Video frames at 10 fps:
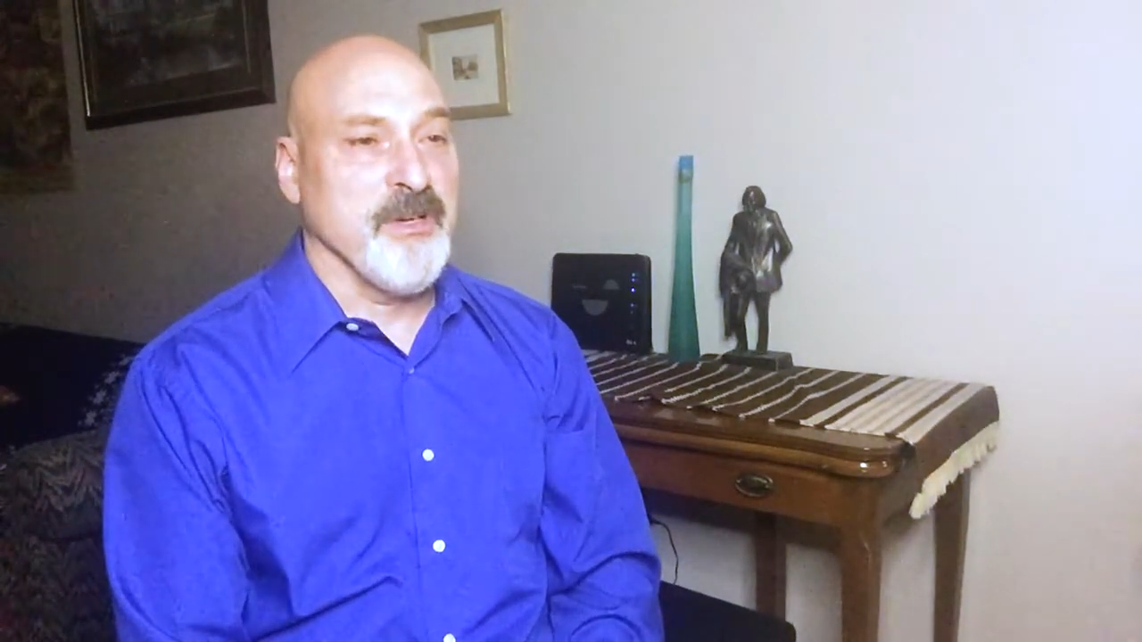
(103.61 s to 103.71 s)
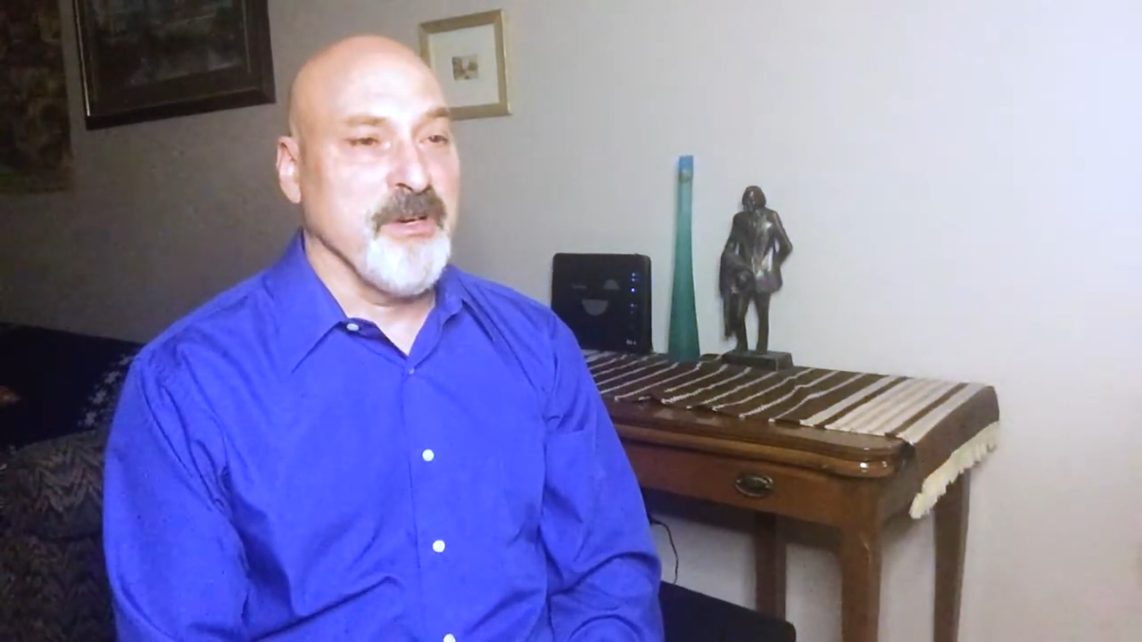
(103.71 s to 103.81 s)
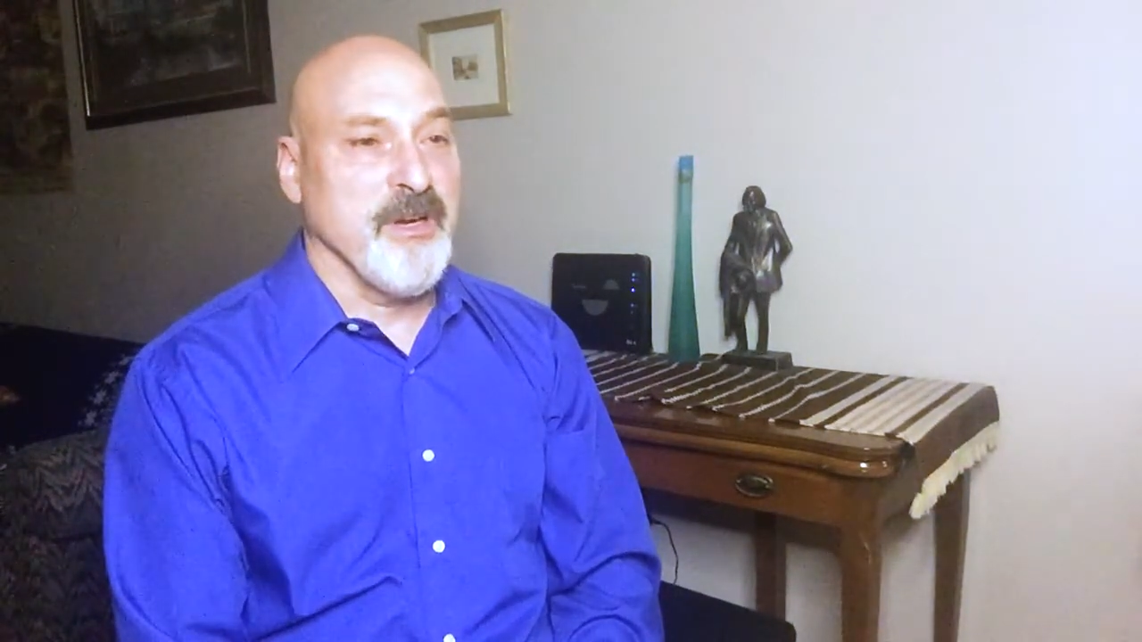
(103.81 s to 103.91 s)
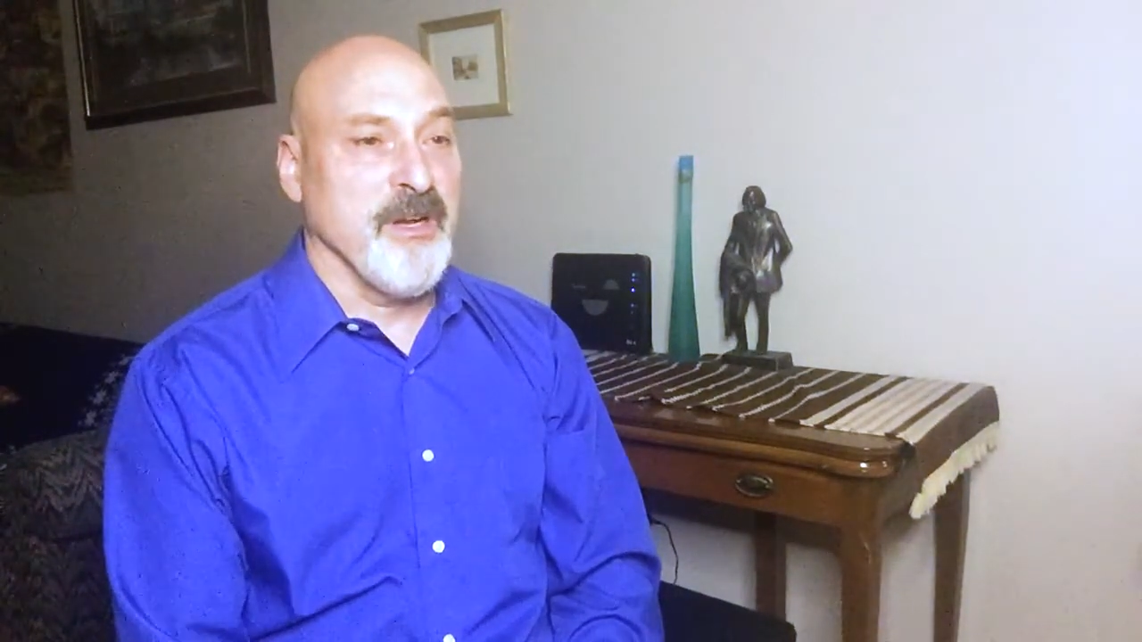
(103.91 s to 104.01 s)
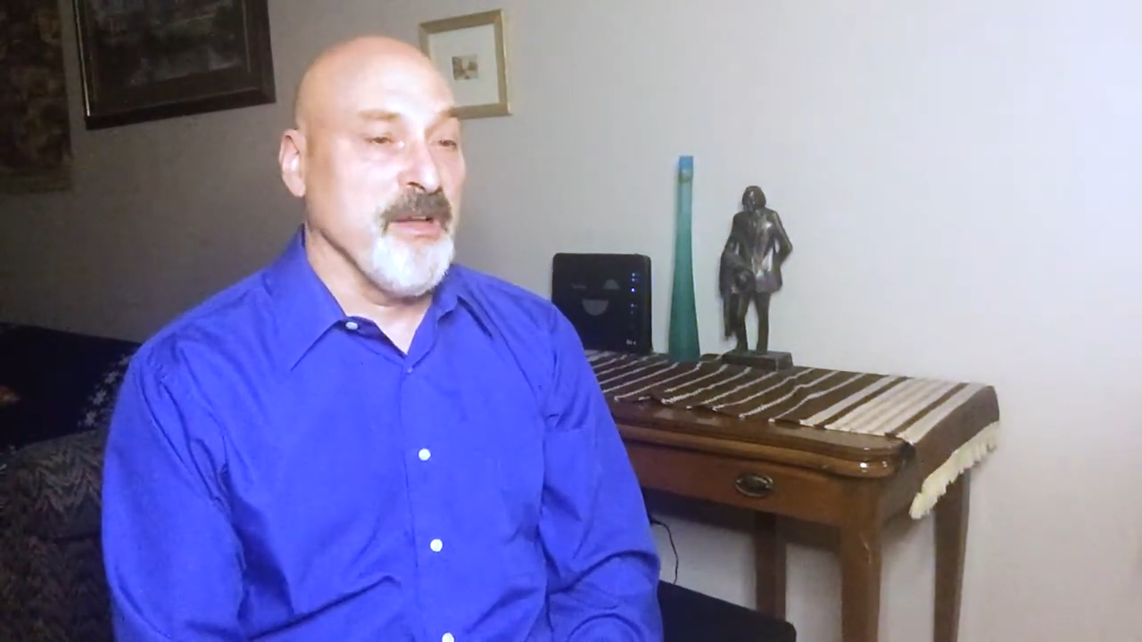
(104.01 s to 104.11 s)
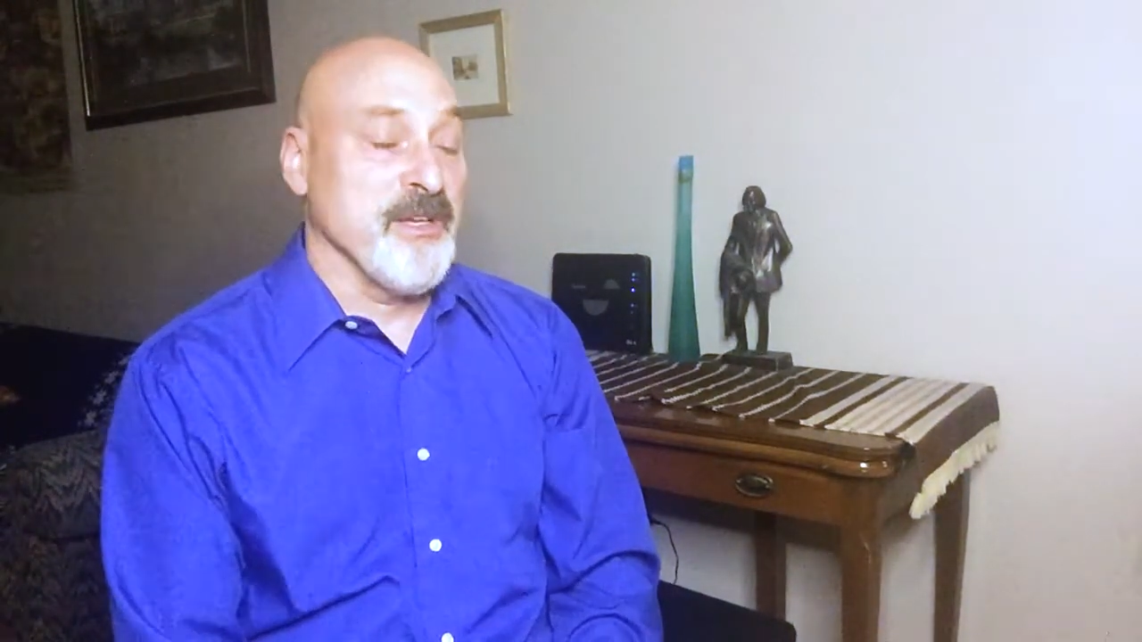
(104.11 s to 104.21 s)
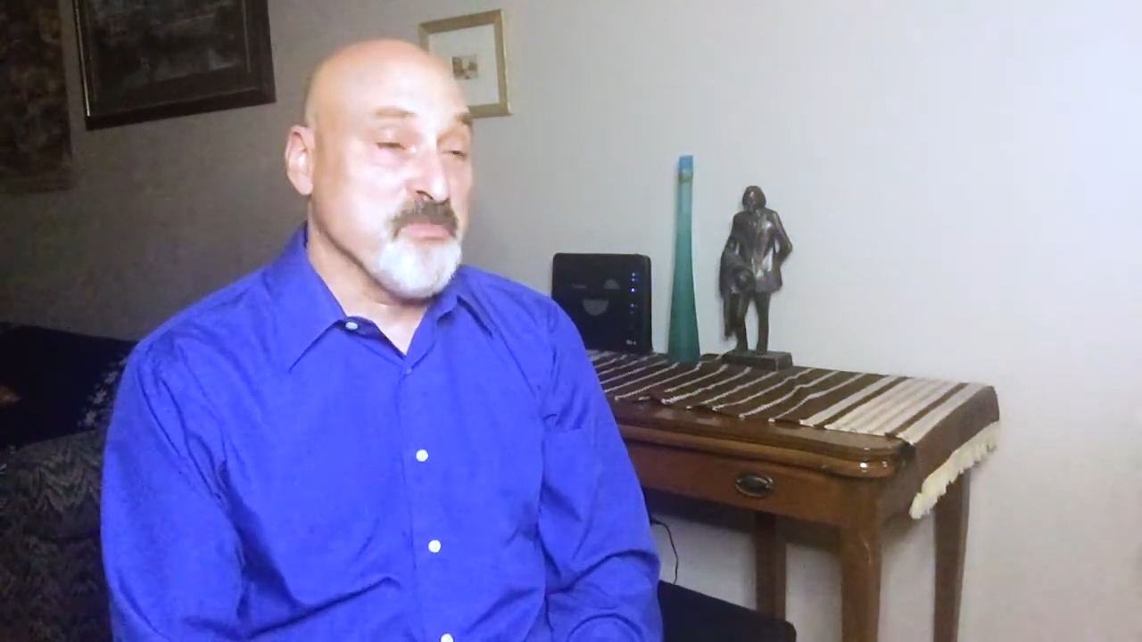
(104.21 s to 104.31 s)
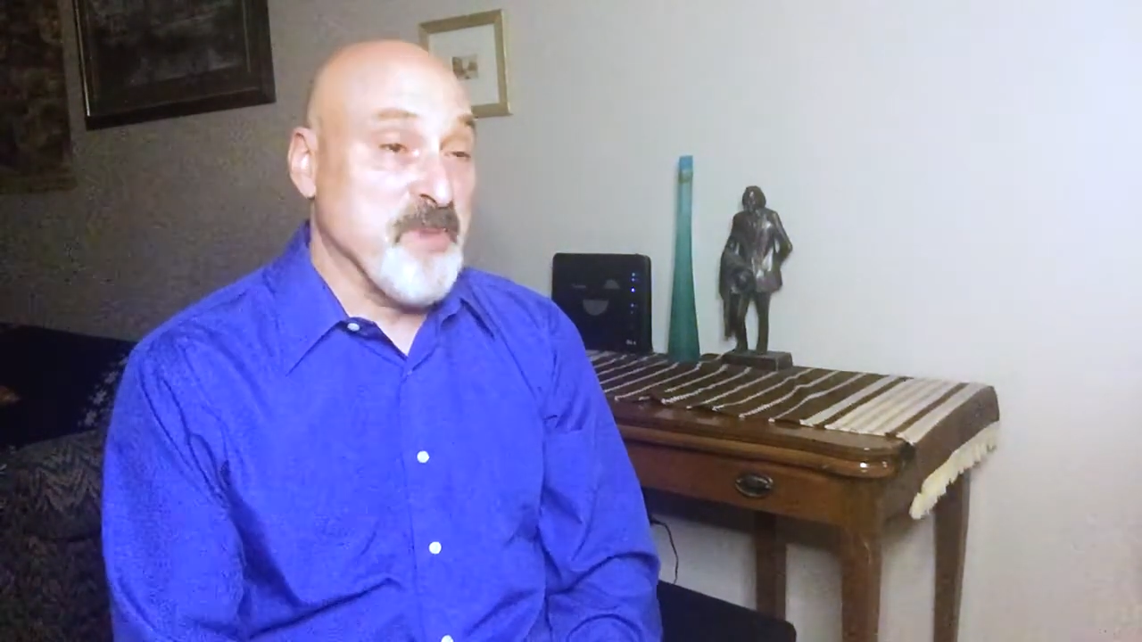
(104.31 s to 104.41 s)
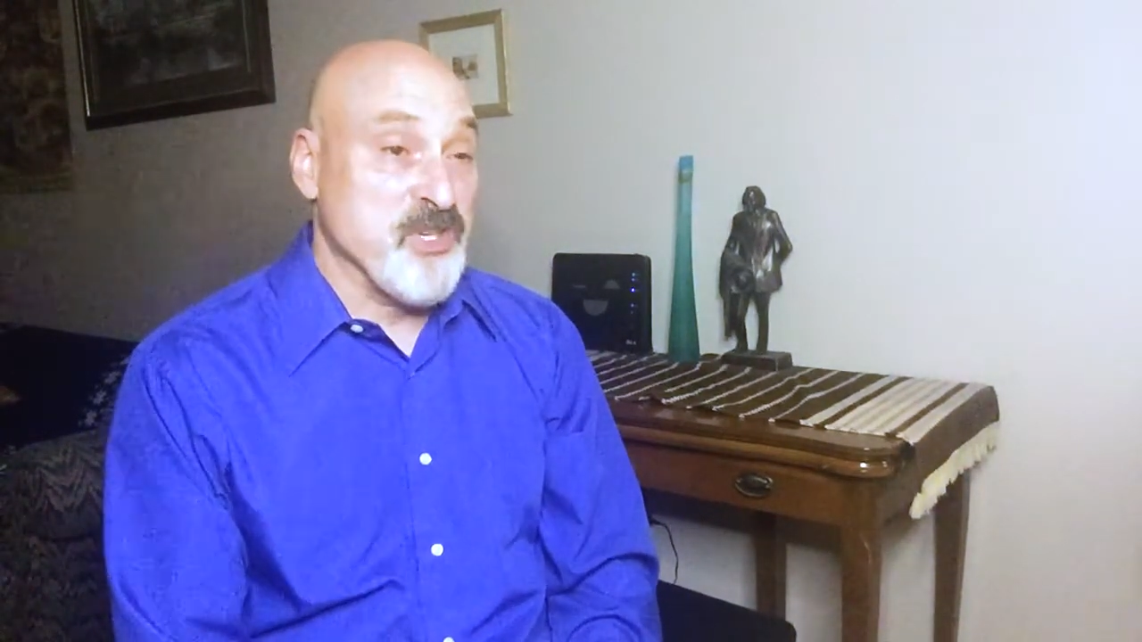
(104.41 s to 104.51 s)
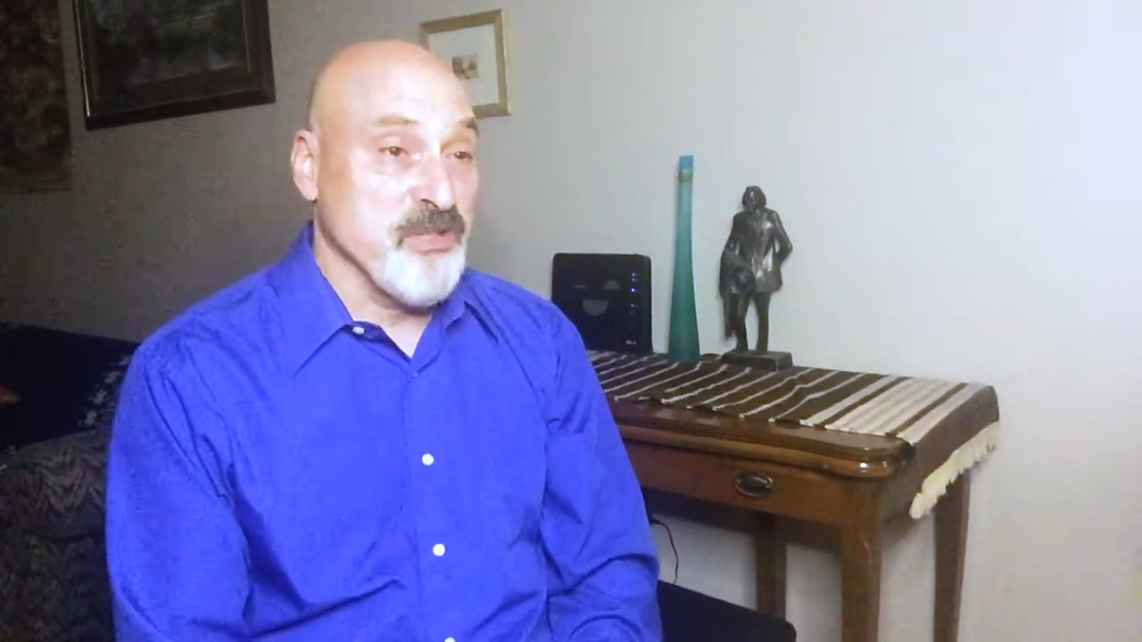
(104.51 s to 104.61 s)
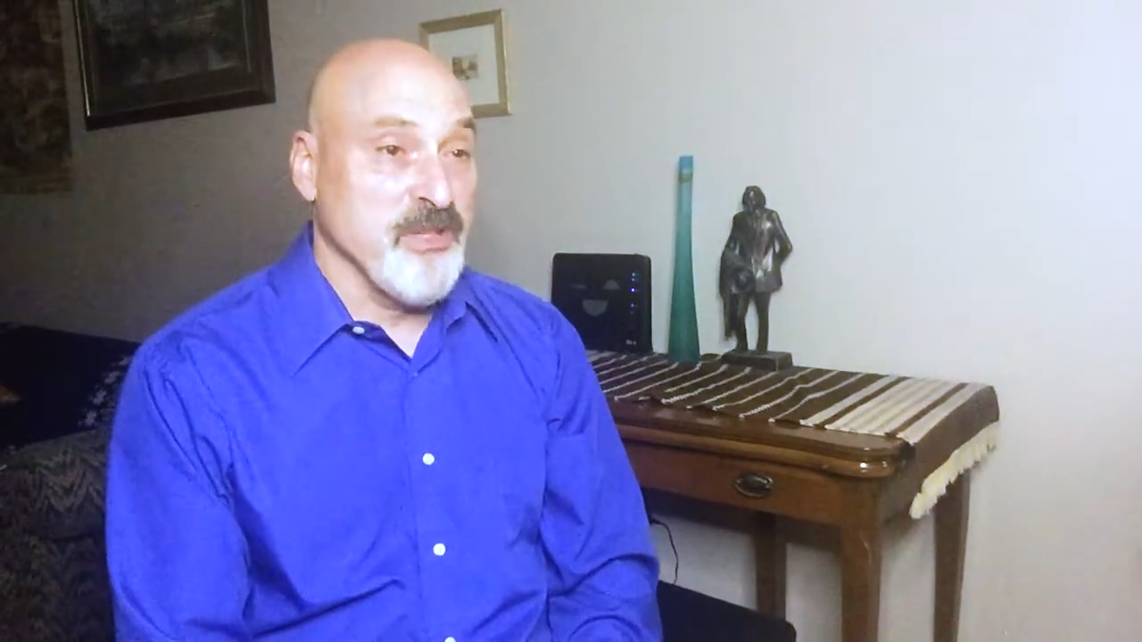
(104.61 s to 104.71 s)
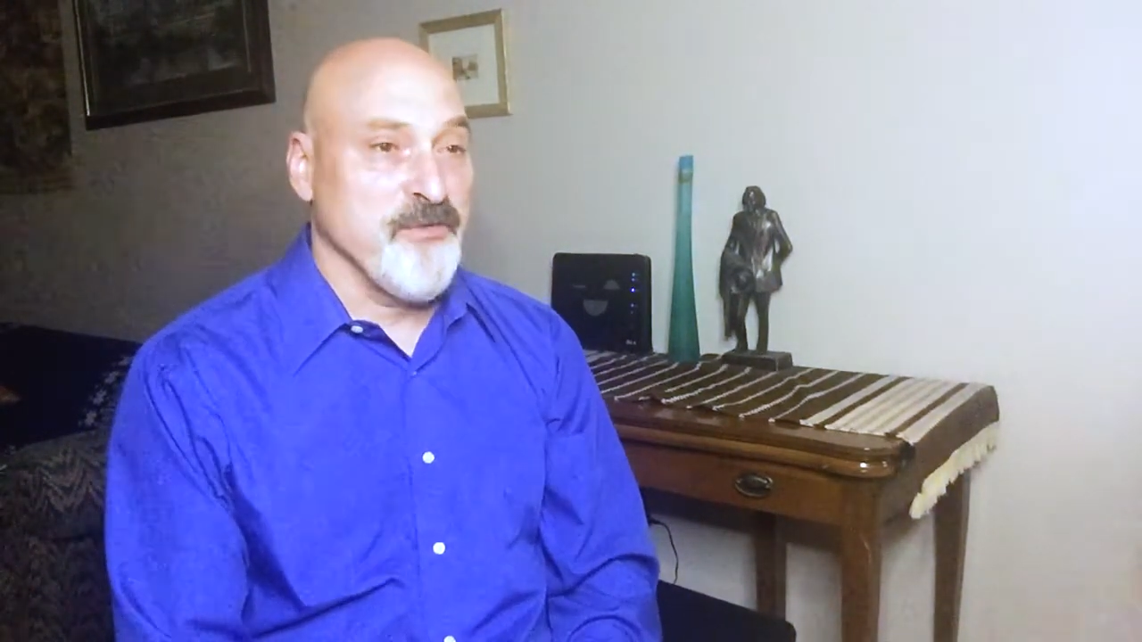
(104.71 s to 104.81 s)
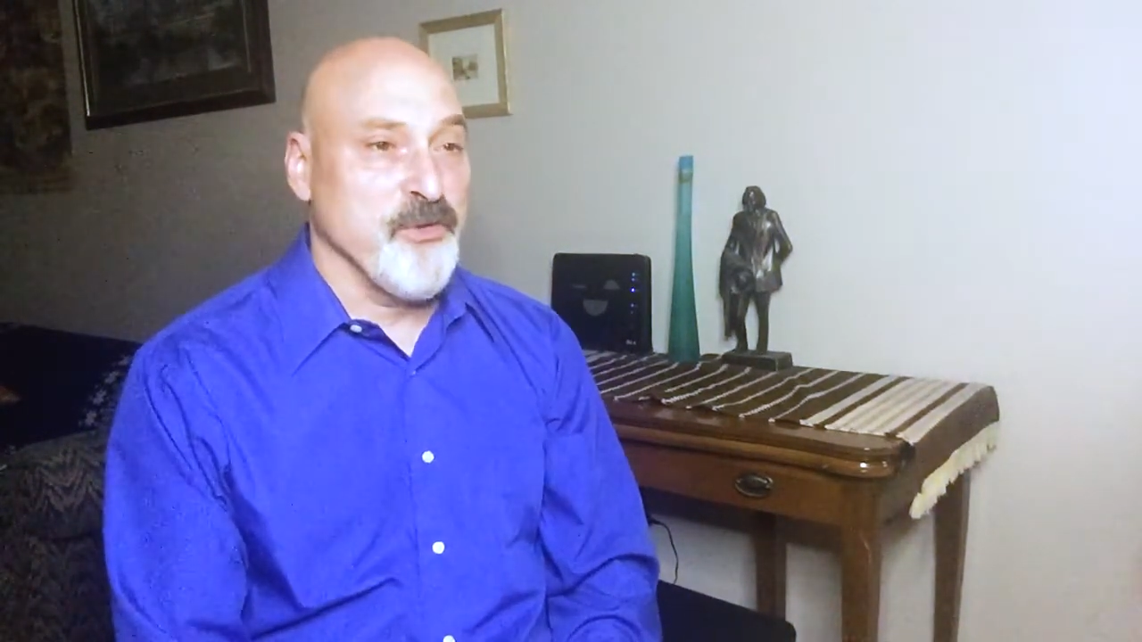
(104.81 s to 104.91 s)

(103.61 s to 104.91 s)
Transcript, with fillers: uh, especially if